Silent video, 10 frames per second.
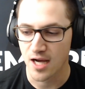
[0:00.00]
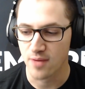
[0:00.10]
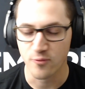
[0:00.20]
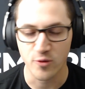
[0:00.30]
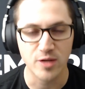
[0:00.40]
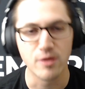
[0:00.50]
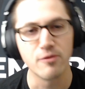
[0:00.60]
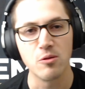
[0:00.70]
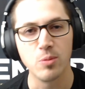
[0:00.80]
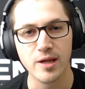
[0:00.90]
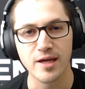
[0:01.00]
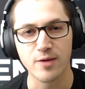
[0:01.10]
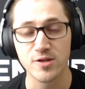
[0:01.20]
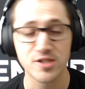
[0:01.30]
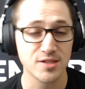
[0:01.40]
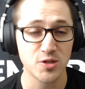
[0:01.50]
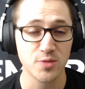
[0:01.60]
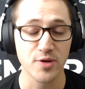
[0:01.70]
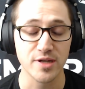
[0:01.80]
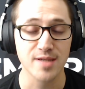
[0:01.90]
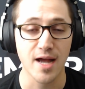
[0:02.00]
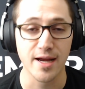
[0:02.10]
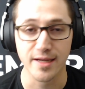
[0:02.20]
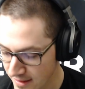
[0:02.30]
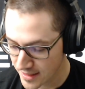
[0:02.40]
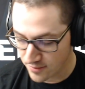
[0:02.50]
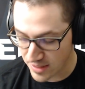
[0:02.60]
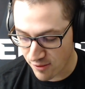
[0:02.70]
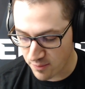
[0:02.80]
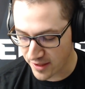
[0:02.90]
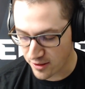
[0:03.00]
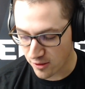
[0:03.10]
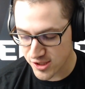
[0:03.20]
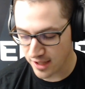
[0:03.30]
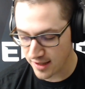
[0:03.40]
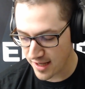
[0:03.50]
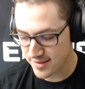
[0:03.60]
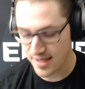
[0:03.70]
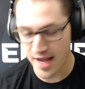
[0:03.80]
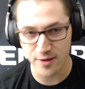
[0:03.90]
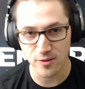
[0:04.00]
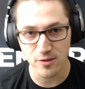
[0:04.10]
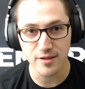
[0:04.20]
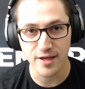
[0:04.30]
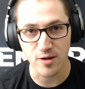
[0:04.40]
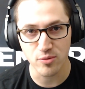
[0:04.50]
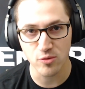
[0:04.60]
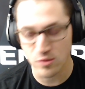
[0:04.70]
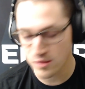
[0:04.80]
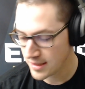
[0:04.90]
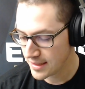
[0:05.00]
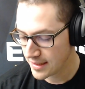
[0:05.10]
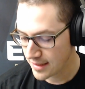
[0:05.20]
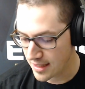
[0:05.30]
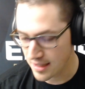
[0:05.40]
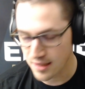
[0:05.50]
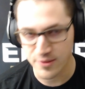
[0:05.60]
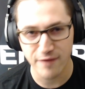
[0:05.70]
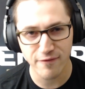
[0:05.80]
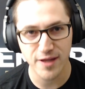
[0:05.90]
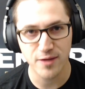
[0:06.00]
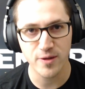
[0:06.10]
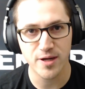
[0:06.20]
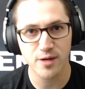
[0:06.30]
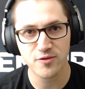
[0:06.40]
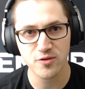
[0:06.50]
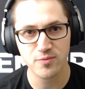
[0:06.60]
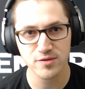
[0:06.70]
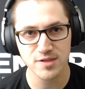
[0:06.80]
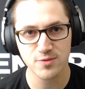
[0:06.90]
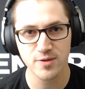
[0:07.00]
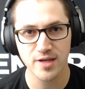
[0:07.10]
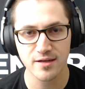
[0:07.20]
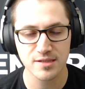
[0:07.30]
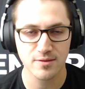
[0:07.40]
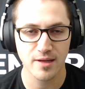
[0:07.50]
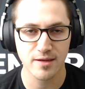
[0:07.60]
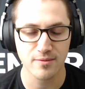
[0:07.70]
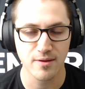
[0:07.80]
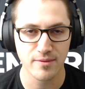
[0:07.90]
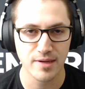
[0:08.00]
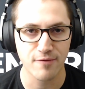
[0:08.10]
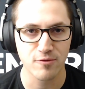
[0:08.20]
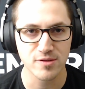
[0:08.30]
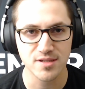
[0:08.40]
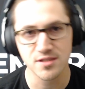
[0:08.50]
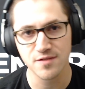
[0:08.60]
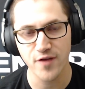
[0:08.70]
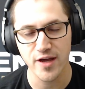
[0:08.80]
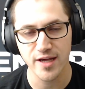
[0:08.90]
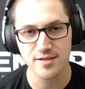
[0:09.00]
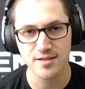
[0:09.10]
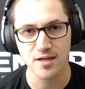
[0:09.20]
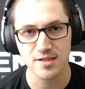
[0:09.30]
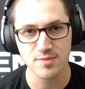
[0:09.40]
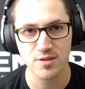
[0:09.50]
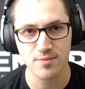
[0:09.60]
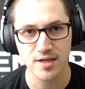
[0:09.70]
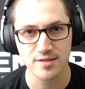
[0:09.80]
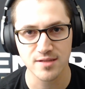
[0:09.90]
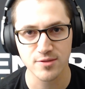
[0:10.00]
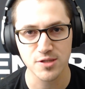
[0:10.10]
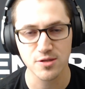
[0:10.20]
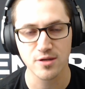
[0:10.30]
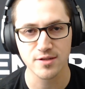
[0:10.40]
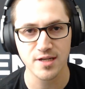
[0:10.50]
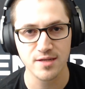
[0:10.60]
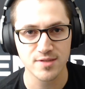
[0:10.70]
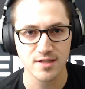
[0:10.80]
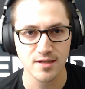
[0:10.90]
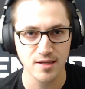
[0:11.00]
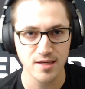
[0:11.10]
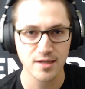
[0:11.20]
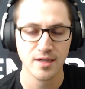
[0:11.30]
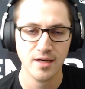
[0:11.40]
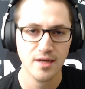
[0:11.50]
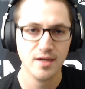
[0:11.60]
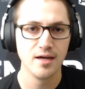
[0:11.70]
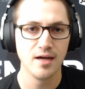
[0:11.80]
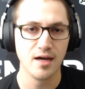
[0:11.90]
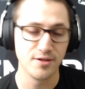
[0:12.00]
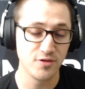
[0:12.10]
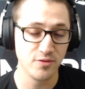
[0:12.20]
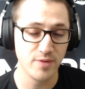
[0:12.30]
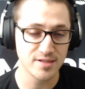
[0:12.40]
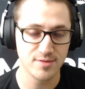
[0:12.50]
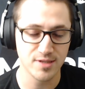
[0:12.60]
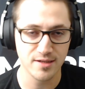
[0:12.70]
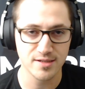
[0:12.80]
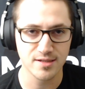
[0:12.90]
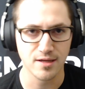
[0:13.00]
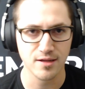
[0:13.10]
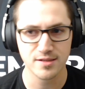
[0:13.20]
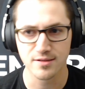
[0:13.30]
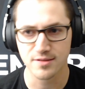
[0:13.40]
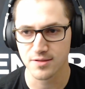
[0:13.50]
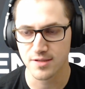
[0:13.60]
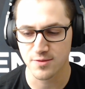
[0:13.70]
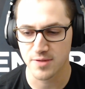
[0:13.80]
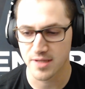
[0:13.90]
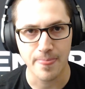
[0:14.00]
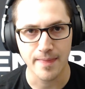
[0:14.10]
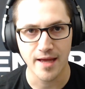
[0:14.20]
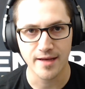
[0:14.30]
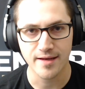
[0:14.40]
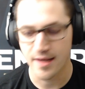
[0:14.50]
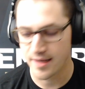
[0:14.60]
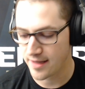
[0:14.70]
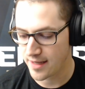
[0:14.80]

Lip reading: with the way we were playing, which is super exciting. But yeah, we played OGLA, Seattle in our pool. We definitely had the weaker of the two pools this weekend. Everyone sees FaZe and Huntsman being some of the stronger teams in the league. The two best teams in the league, at least until this weekend. And then,